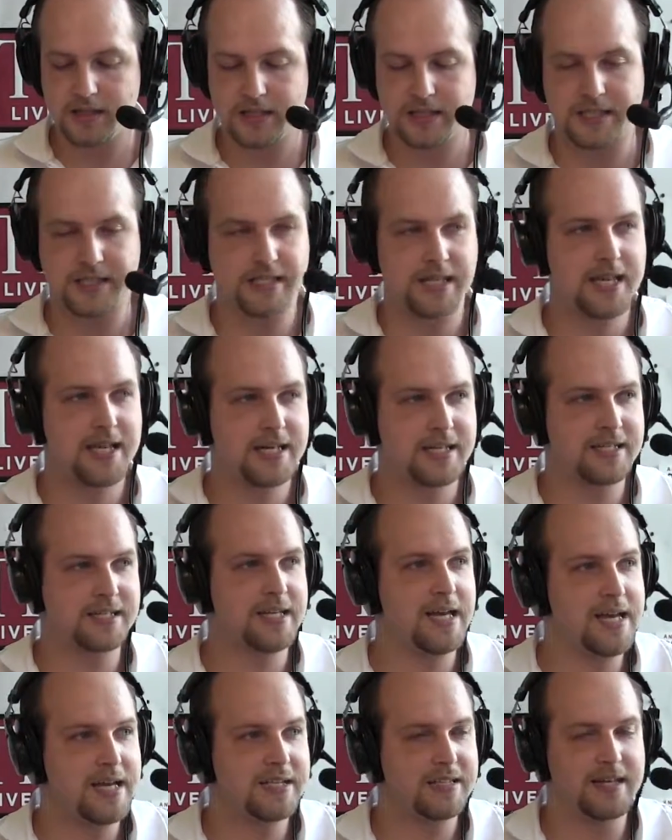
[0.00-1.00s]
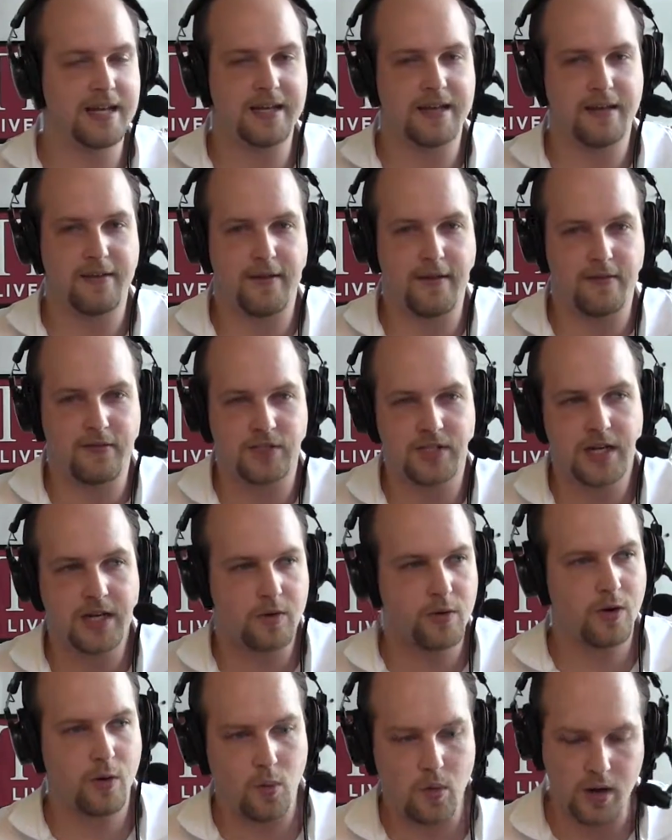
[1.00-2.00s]
Cena says that if Cena
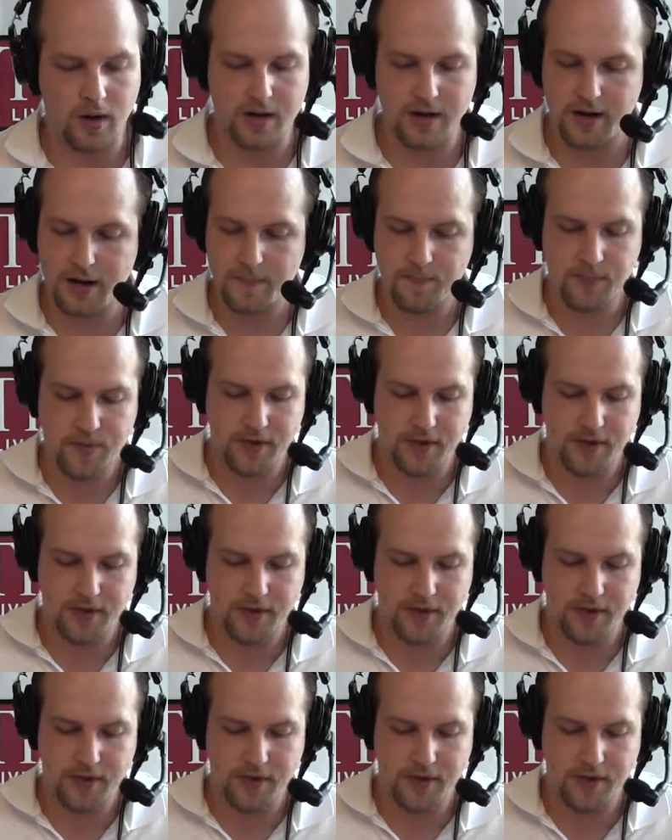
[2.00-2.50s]
would have won,